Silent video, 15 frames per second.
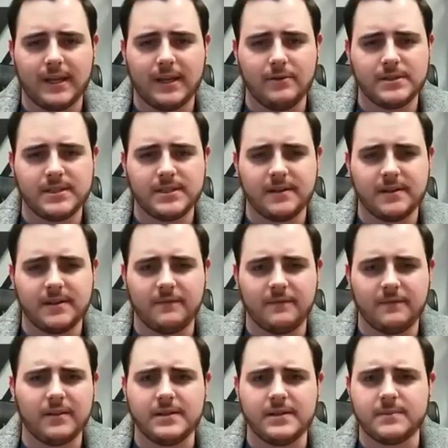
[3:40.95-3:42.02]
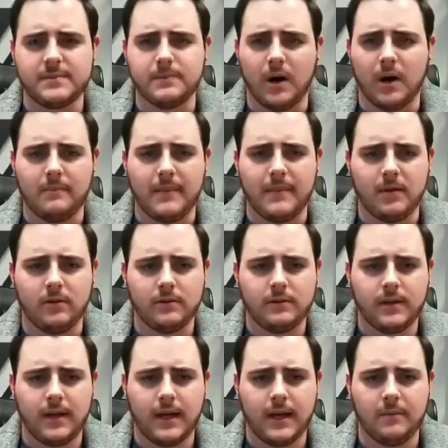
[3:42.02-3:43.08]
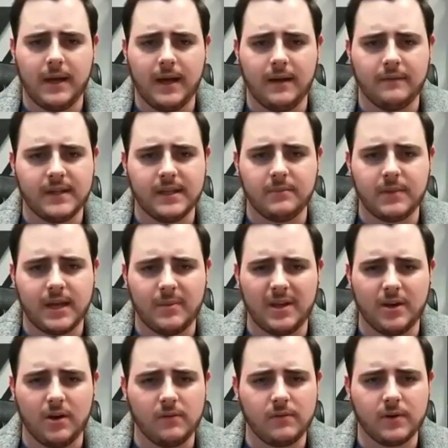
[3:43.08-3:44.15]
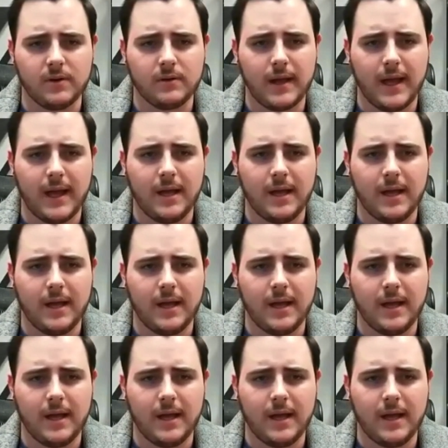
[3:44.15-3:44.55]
it was a fairly small amount of them coming over.